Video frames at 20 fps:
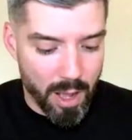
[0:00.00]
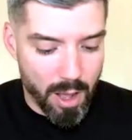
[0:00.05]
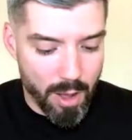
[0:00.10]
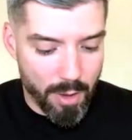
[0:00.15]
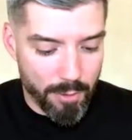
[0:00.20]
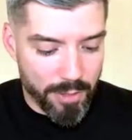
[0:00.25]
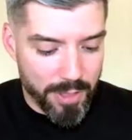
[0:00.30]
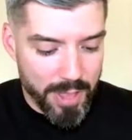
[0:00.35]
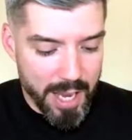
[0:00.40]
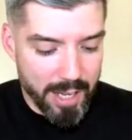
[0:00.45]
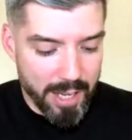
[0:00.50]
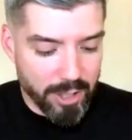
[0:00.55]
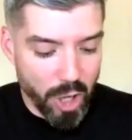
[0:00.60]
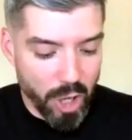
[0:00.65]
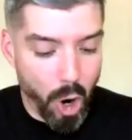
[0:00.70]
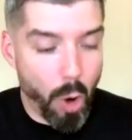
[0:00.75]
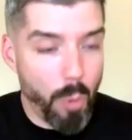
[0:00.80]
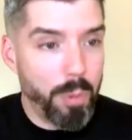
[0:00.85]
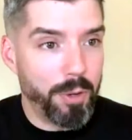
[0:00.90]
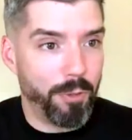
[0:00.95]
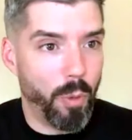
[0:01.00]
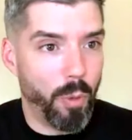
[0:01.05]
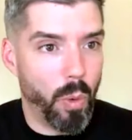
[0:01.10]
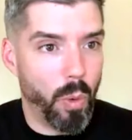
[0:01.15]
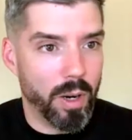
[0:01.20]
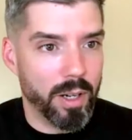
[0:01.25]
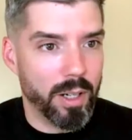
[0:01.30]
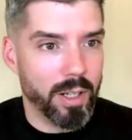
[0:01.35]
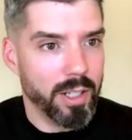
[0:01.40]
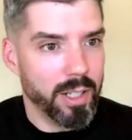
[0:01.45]
of things hoped
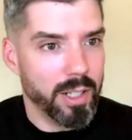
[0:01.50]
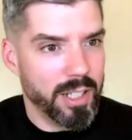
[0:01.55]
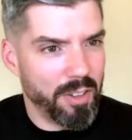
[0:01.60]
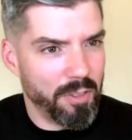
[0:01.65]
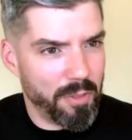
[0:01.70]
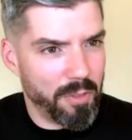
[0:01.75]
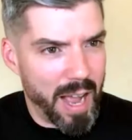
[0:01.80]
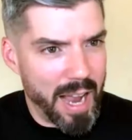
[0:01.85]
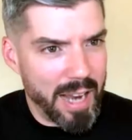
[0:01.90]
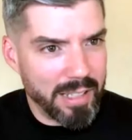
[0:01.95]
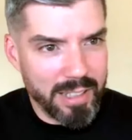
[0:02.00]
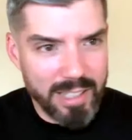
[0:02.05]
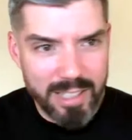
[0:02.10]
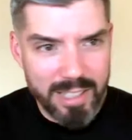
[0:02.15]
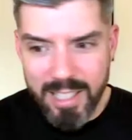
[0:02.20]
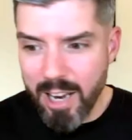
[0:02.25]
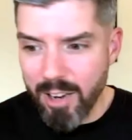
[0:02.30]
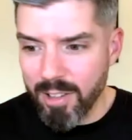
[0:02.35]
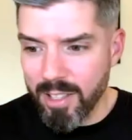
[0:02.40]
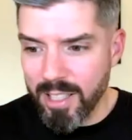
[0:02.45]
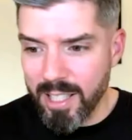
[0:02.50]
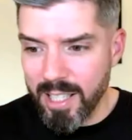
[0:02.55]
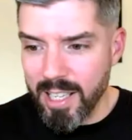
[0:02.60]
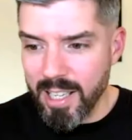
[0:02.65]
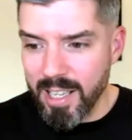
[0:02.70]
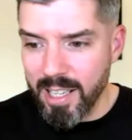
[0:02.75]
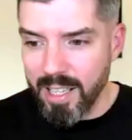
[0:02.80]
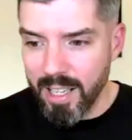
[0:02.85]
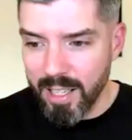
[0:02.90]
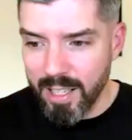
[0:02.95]
for, divinely
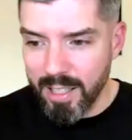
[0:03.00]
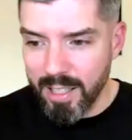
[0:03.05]
guaranteed.